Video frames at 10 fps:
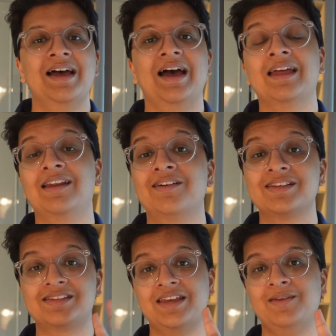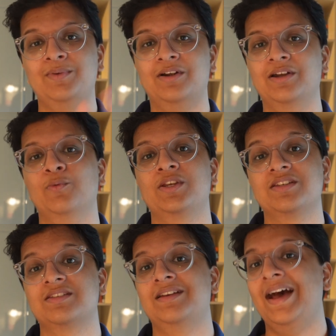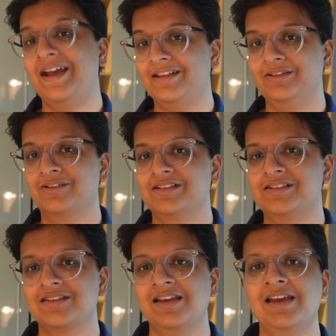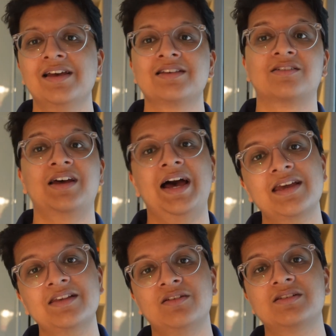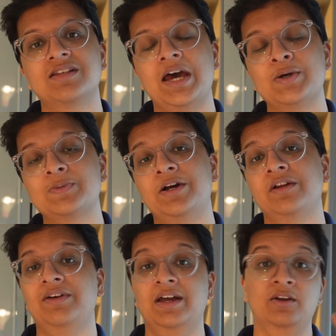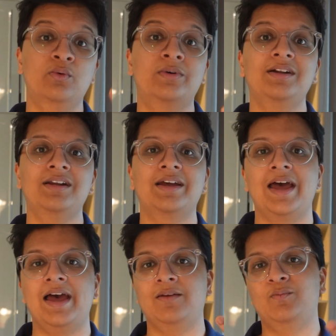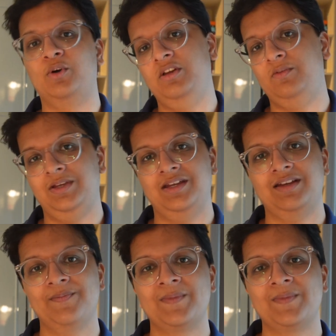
And now the second part, which is the hackathons. So in the hackathons, I was part of Hello World and Boilermake.